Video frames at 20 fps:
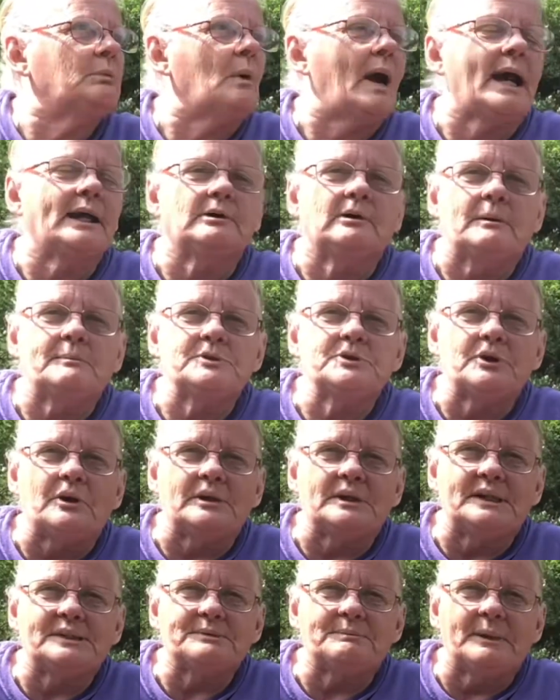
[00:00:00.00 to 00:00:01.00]
whacker, I'm sorry,
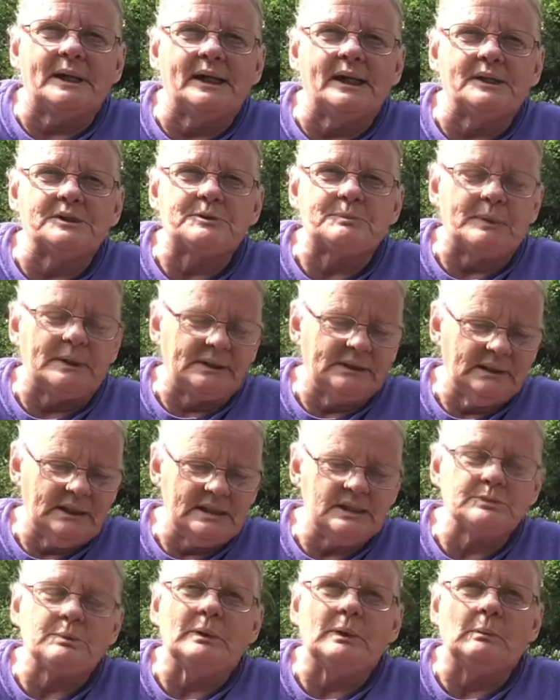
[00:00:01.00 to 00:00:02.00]
that's my husband.
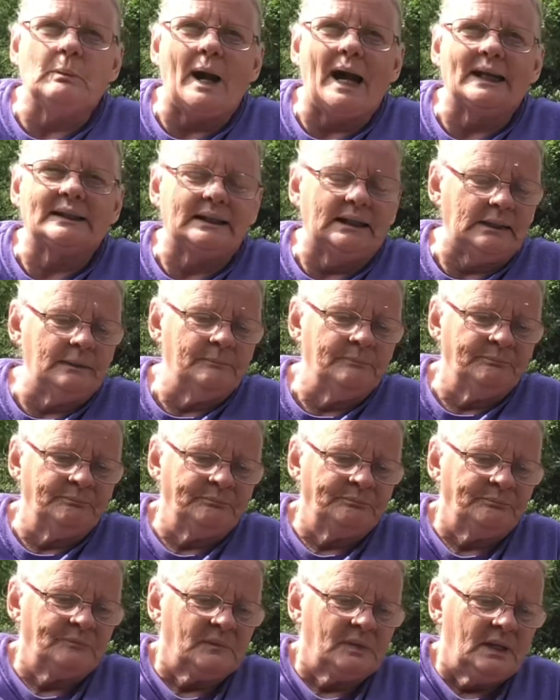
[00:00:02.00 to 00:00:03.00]
He's weed whacking.
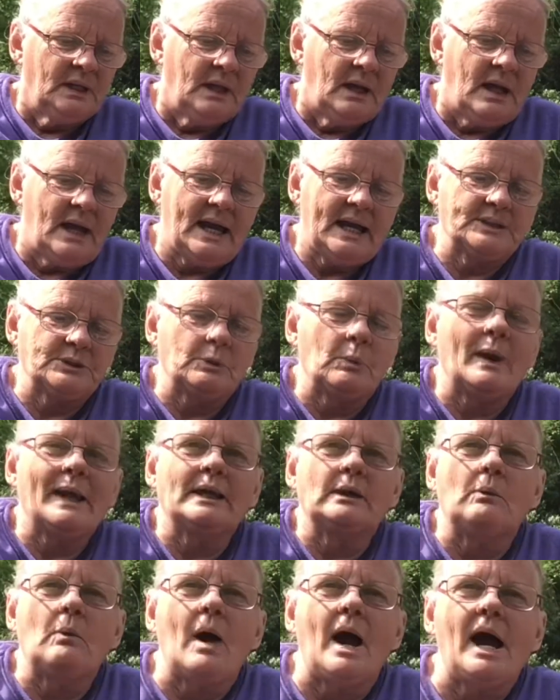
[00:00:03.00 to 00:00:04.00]
I had to wait
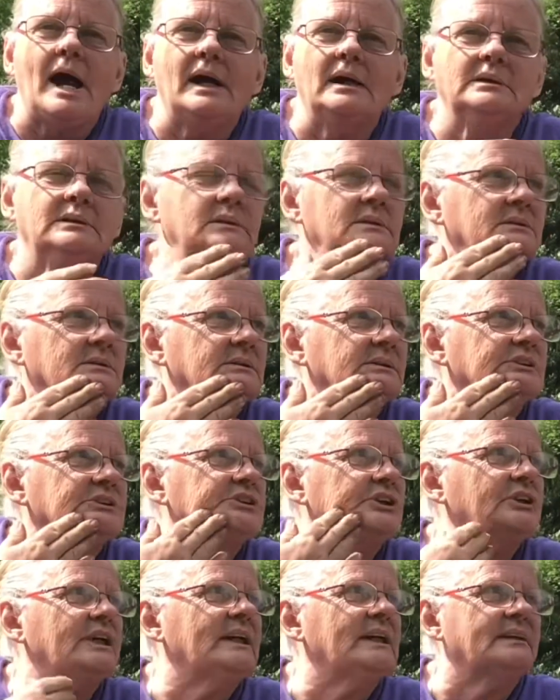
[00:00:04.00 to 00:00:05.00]
a while
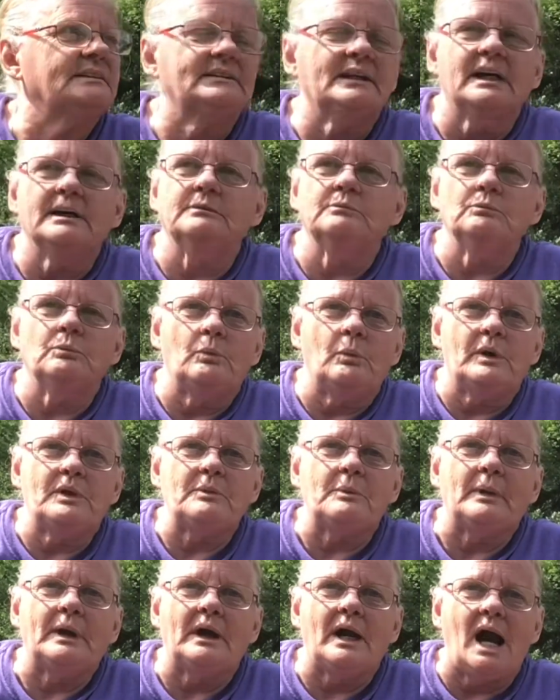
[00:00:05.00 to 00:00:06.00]
until he got done with
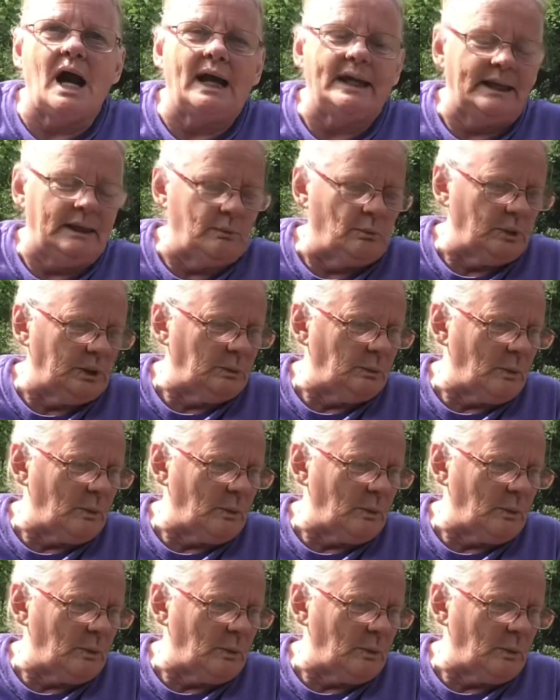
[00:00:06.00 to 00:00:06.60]
where I am weed